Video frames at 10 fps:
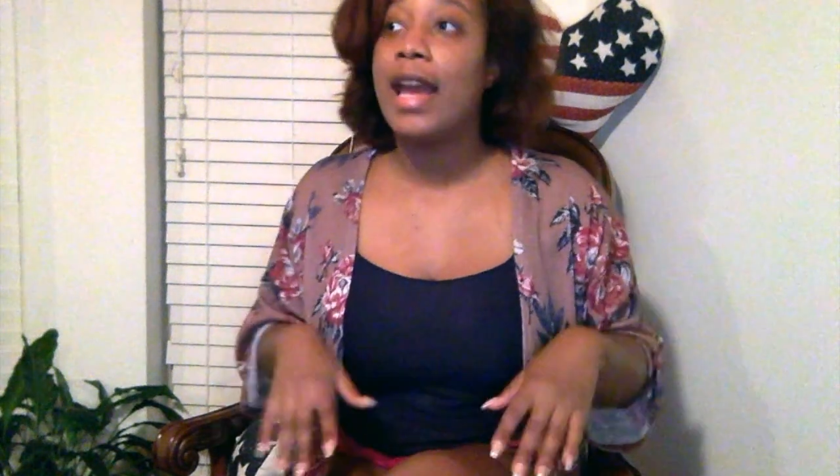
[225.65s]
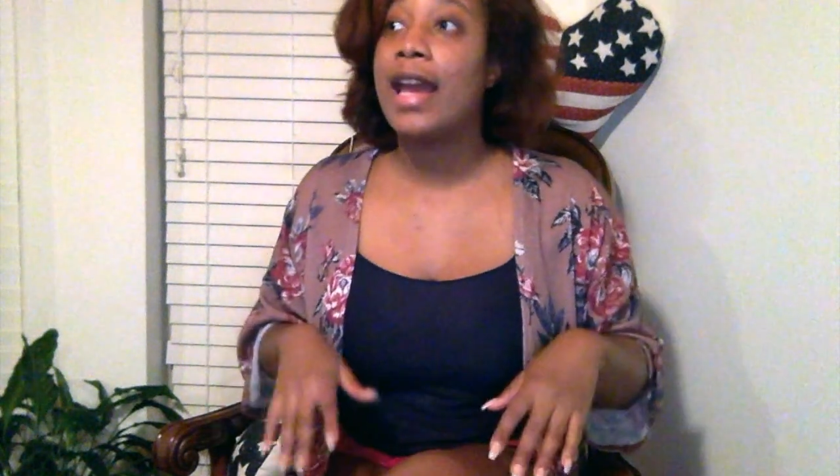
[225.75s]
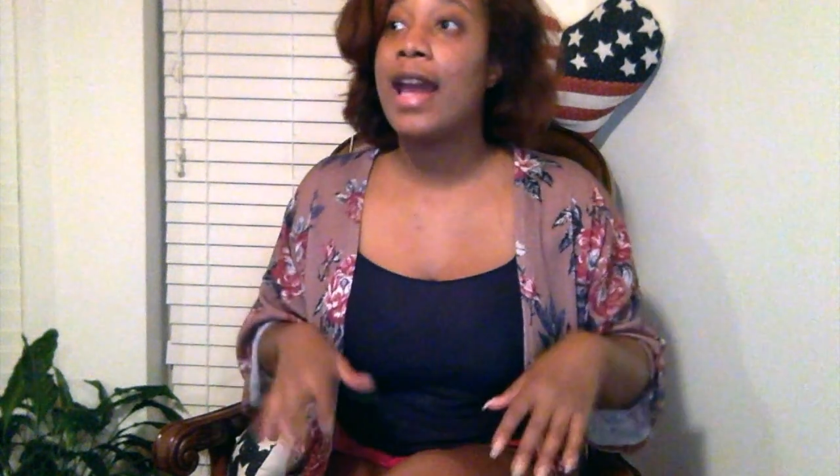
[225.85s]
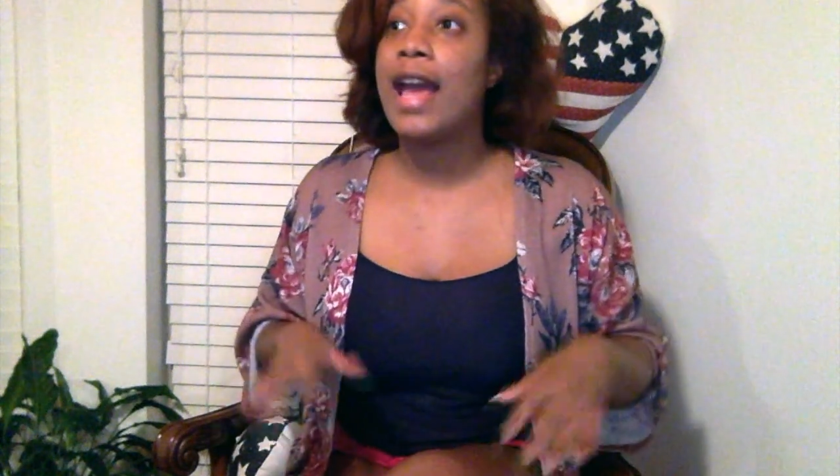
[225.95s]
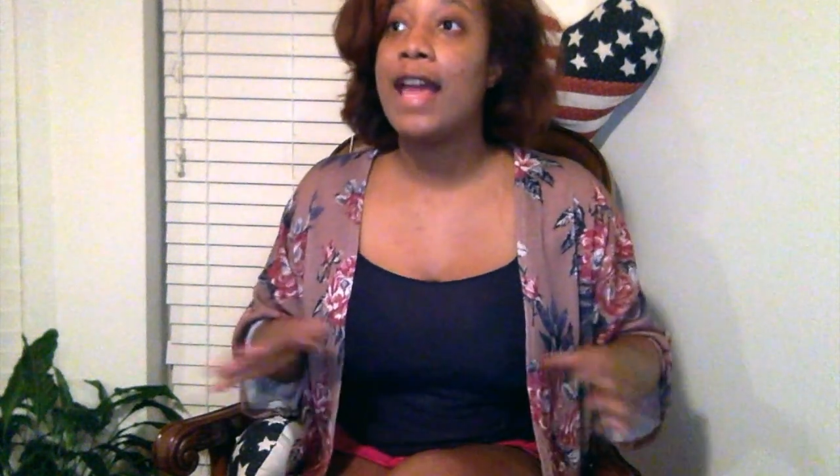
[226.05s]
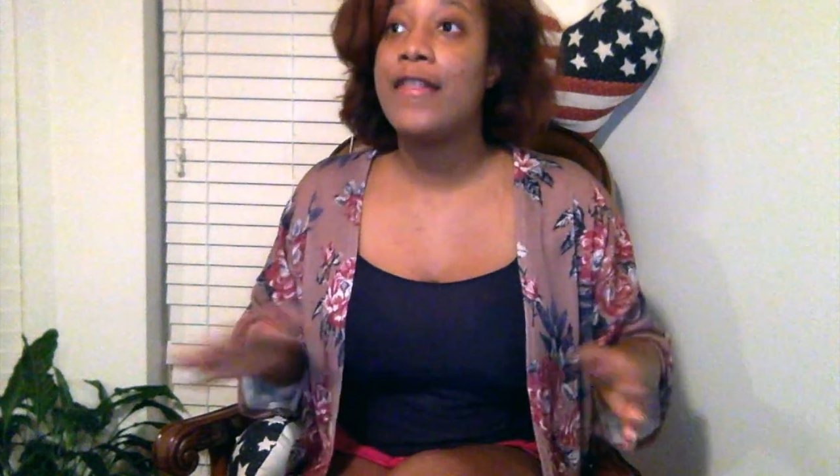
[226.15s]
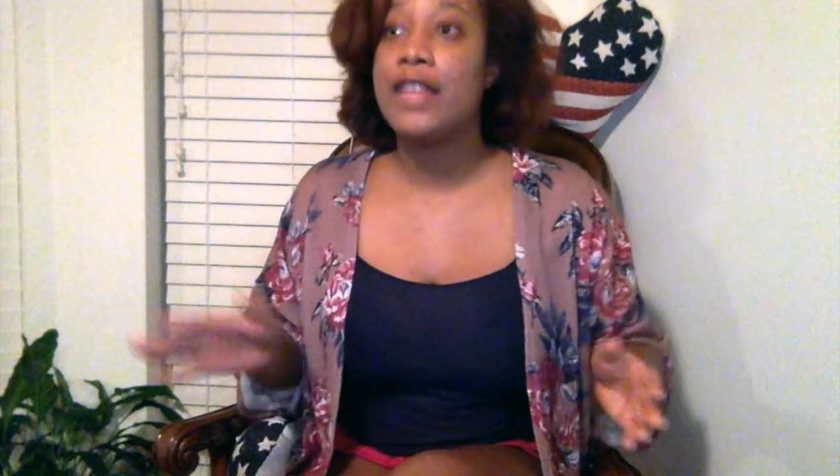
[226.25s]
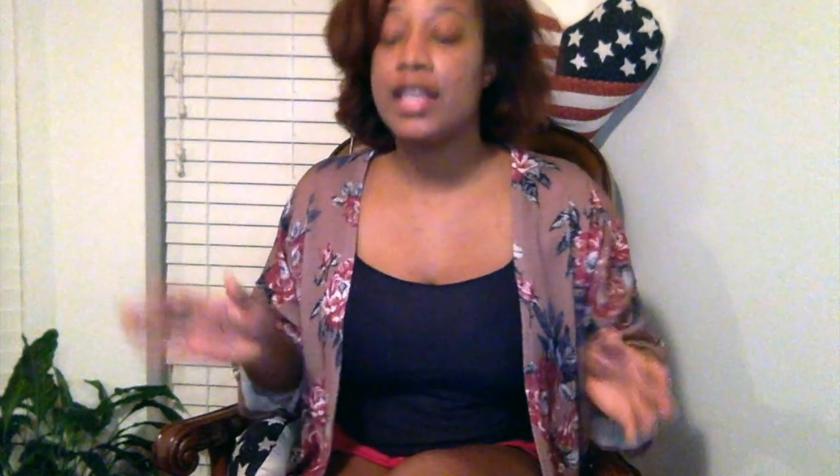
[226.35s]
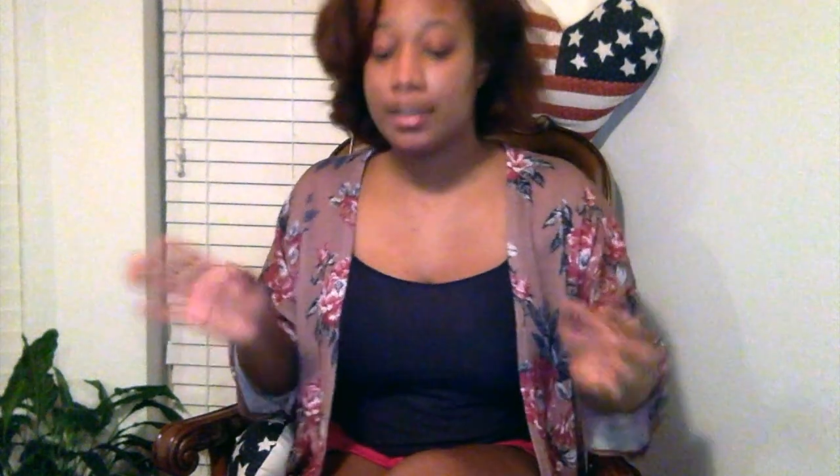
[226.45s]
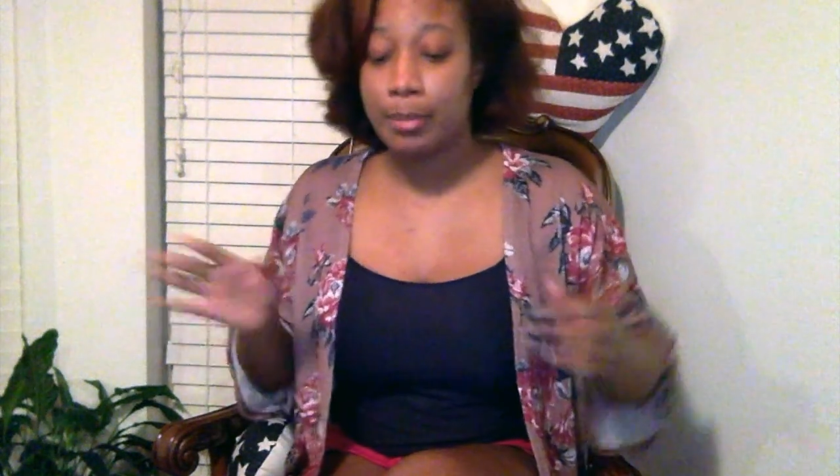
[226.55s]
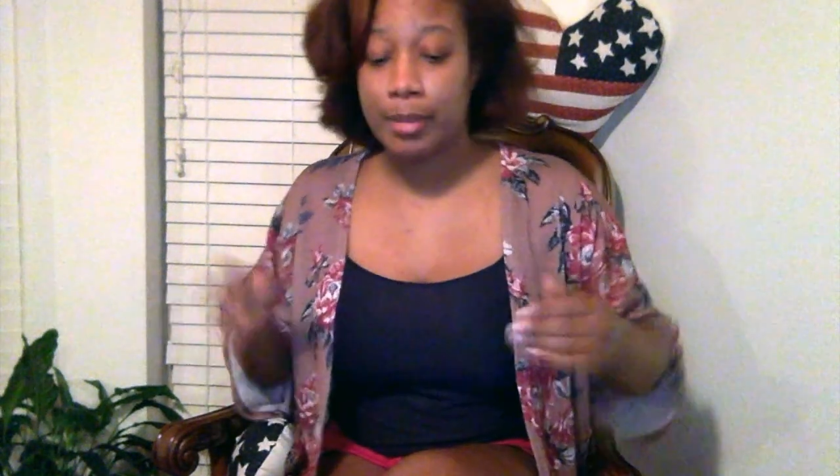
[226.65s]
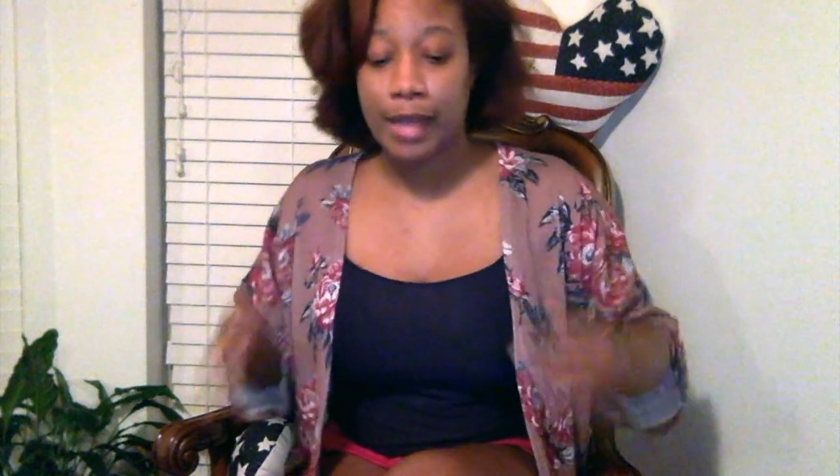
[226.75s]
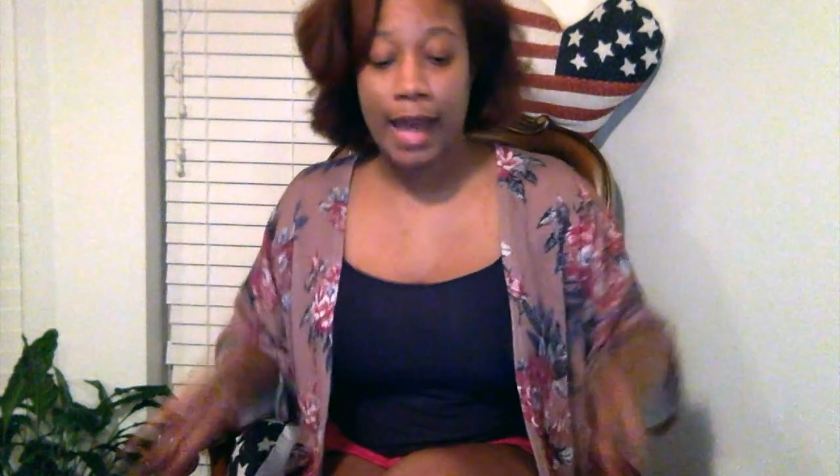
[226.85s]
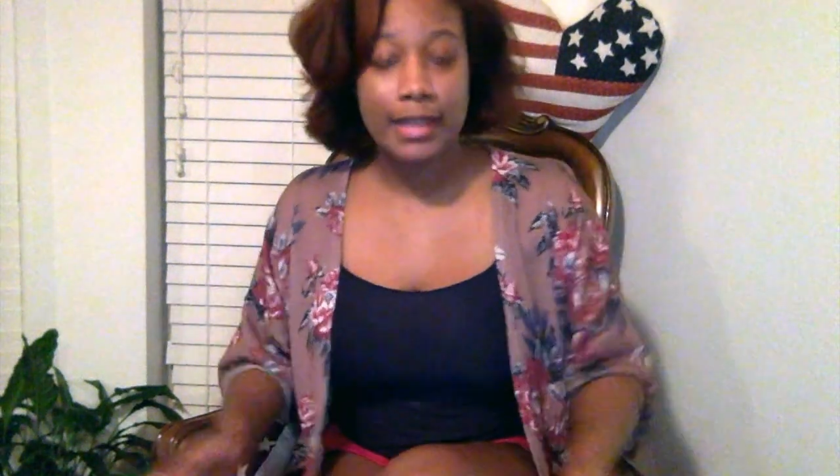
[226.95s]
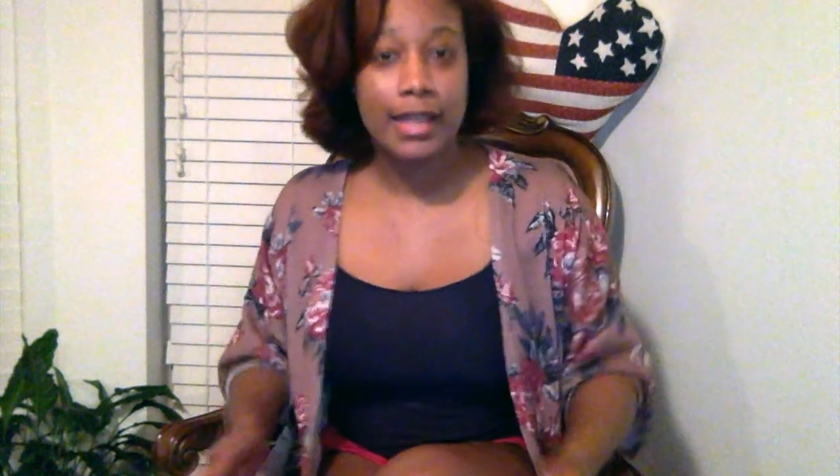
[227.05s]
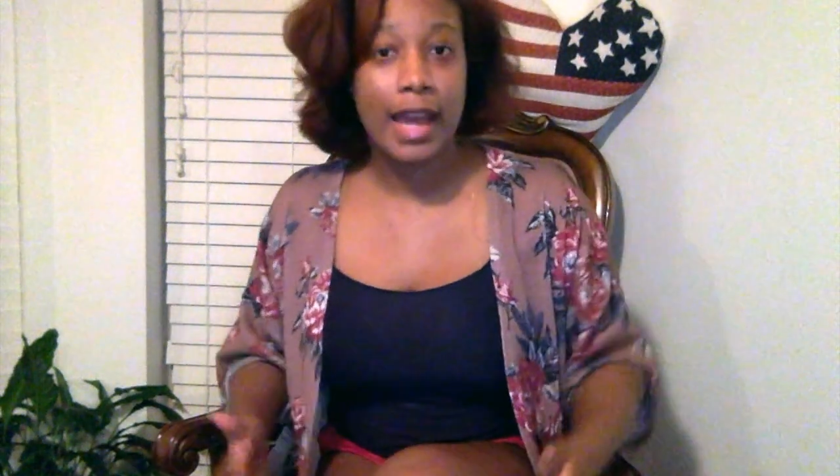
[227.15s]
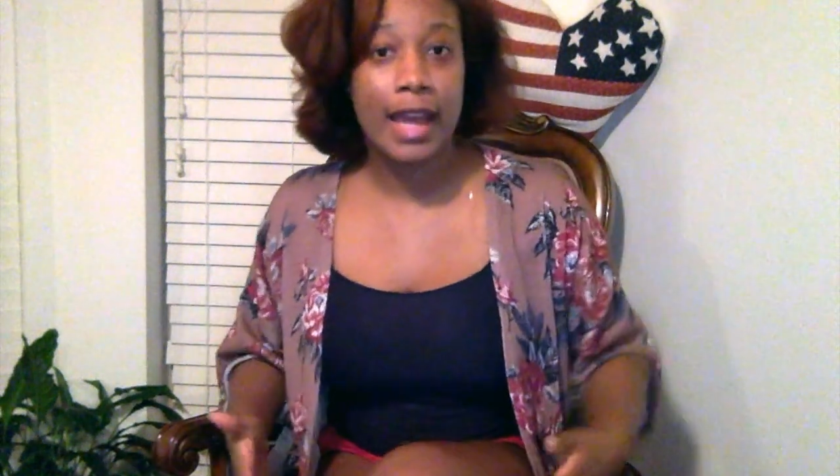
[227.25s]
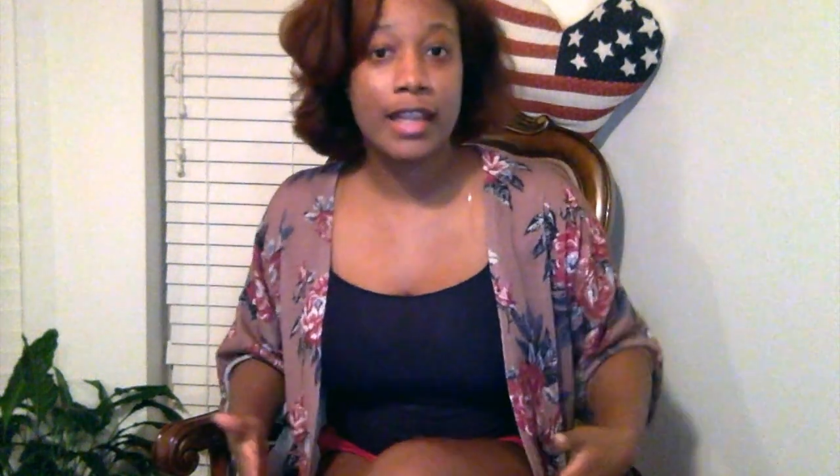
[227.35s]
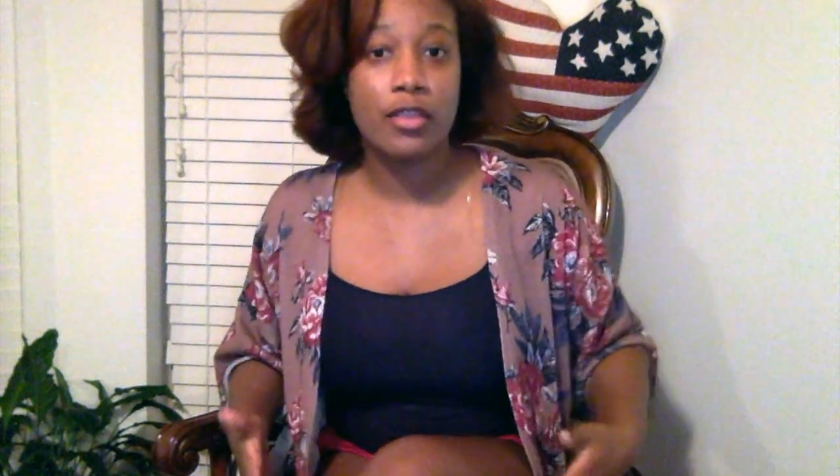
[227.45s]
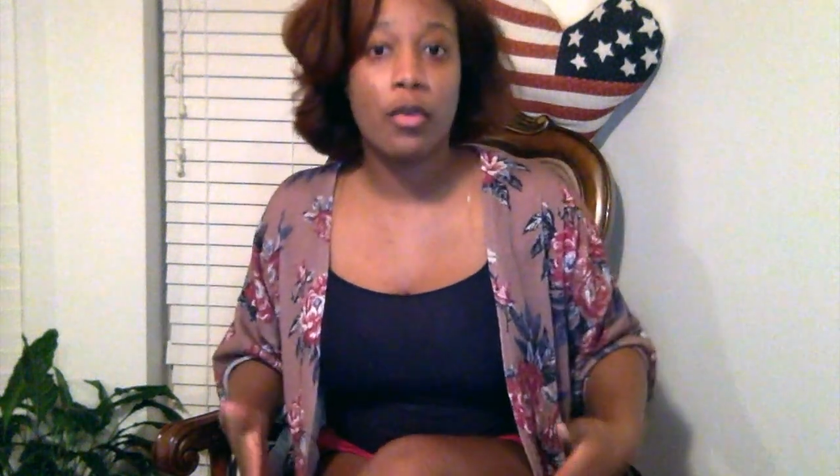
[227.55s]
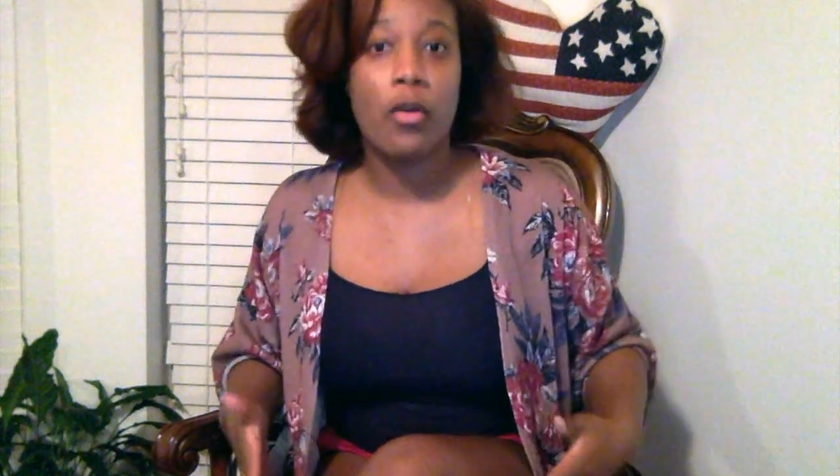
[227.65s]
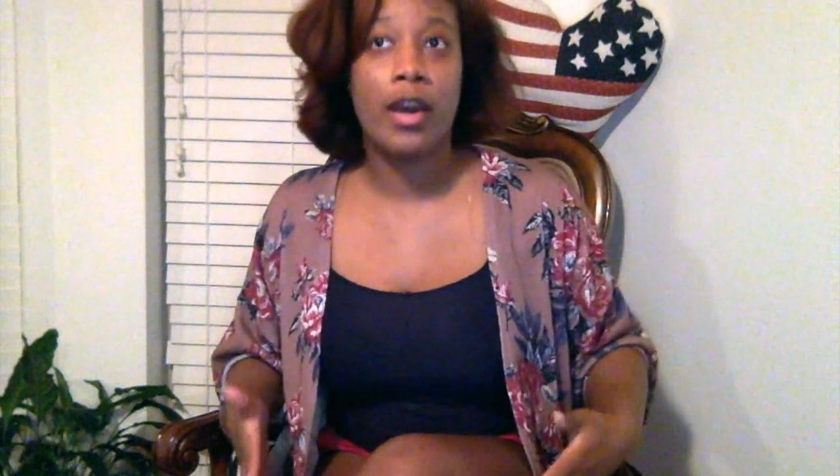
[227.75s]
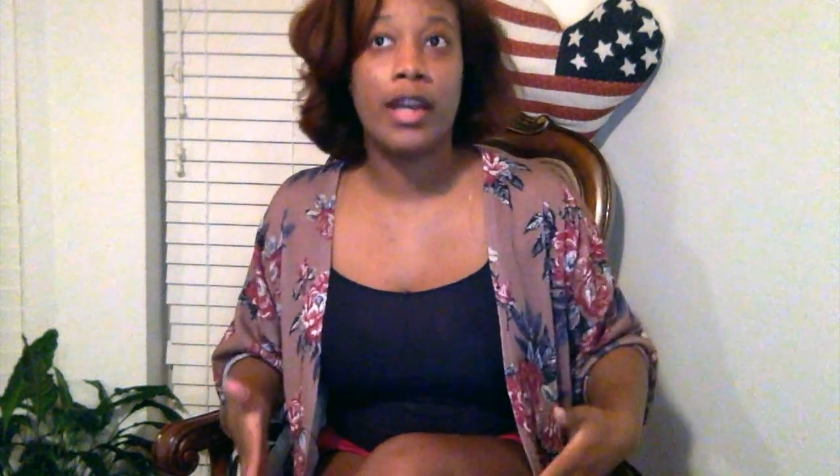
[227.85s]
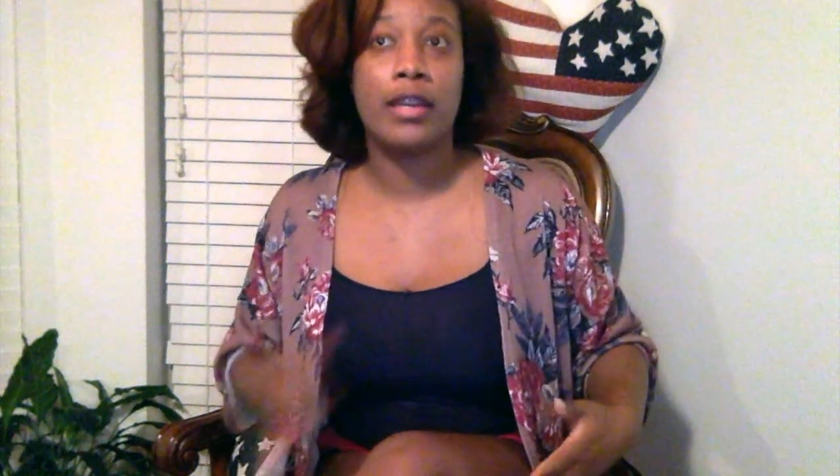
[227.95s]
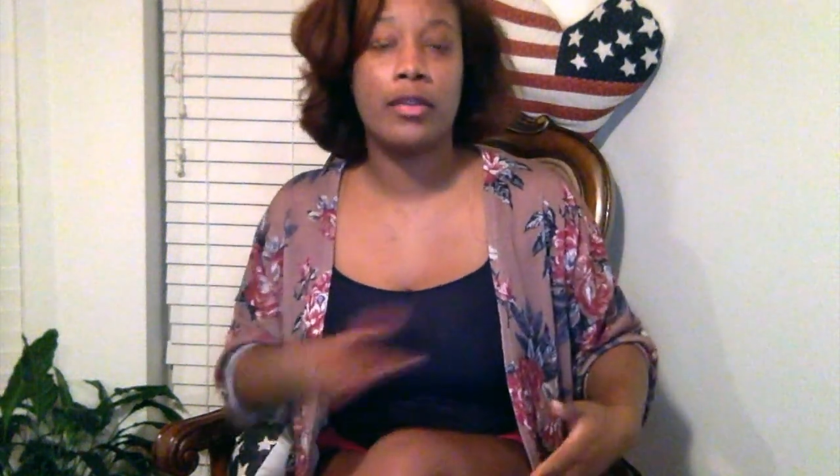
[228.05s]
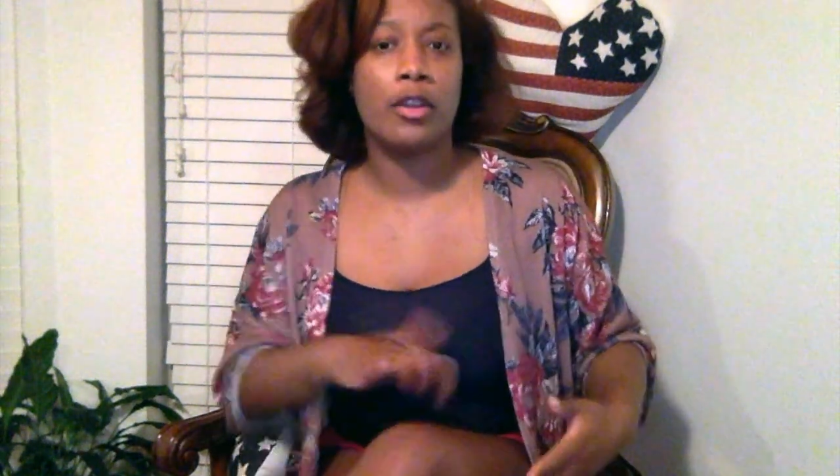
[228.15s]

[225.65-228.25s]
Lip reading: And I had these black tights on,